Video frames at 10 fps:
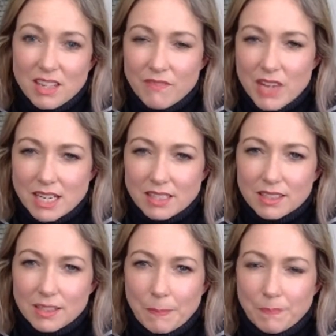invaders.
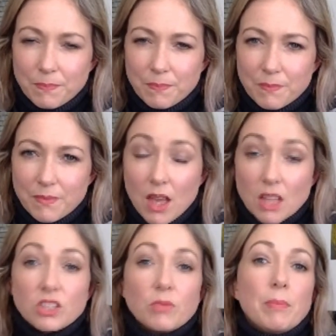
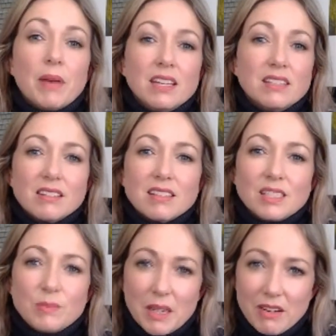So my personal
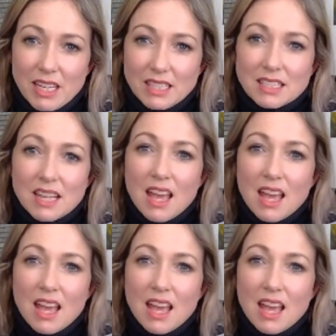experience,